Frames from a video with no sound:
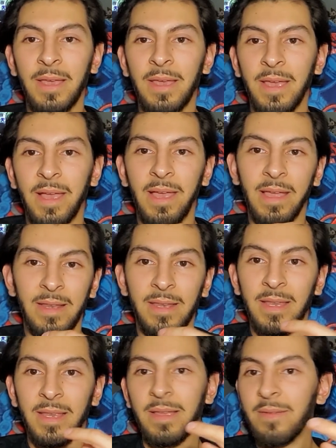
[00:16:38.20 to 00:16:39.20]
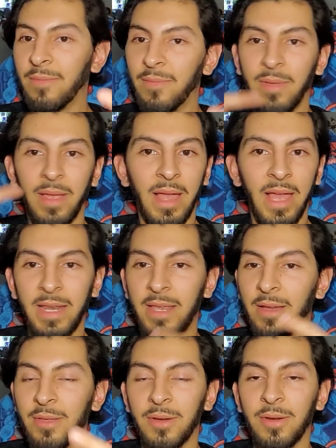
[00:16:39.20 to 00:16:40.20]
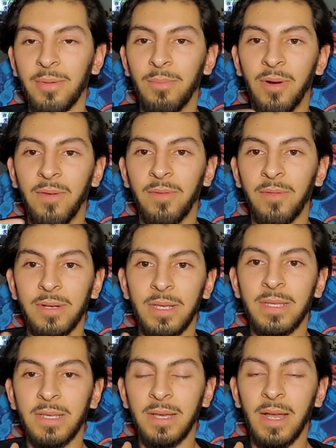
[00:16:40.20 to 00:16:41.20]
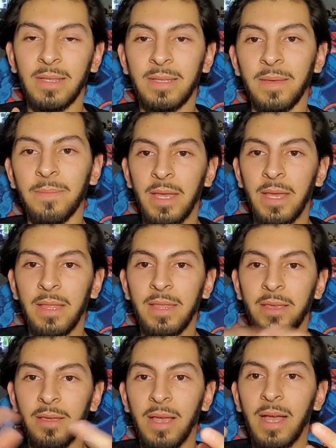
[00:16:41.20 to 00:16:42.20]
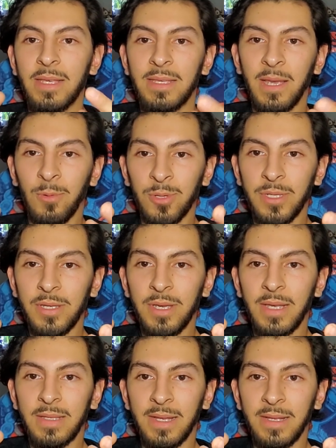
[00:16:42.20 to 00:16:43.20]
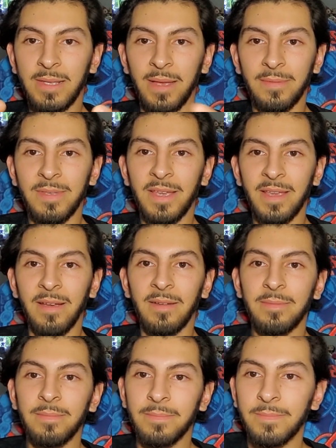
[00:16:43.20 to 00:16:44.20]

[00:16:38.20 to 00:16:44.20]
and any other Marvel or DC content. Thank you guys, and we'll see you guys next time. Take care.